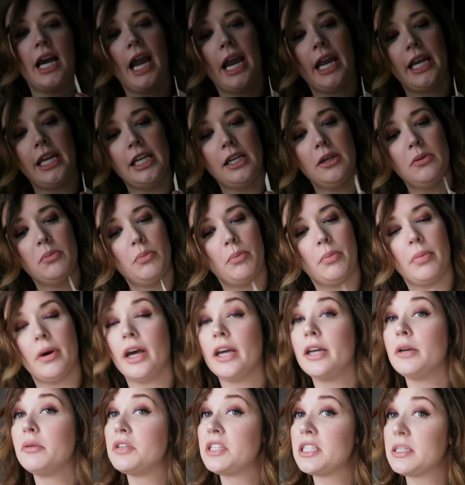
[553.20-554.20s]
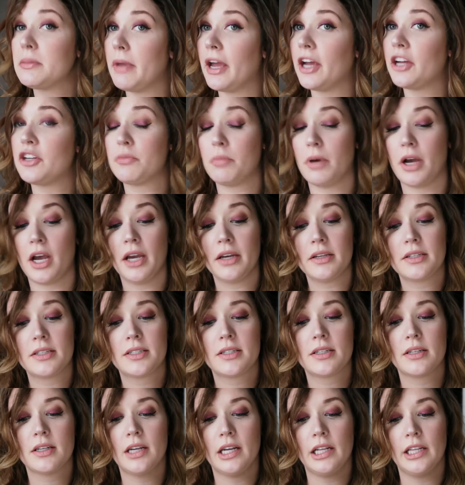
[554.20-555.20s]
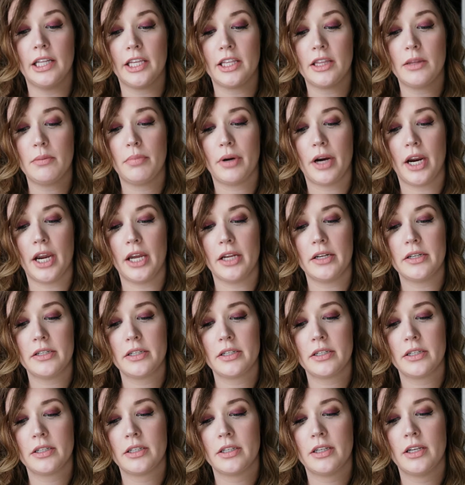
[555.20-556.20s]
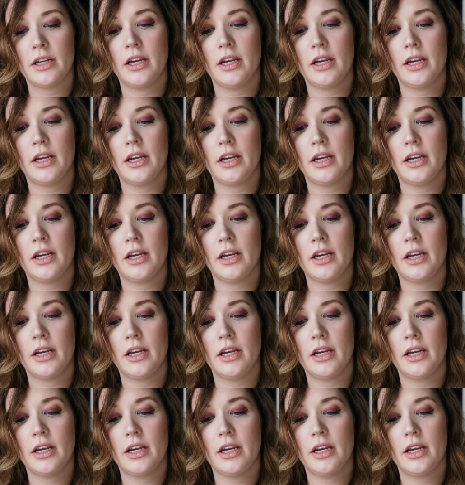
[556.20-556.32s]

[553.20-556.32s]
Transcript: tiny, but Smashbox. I like the brand.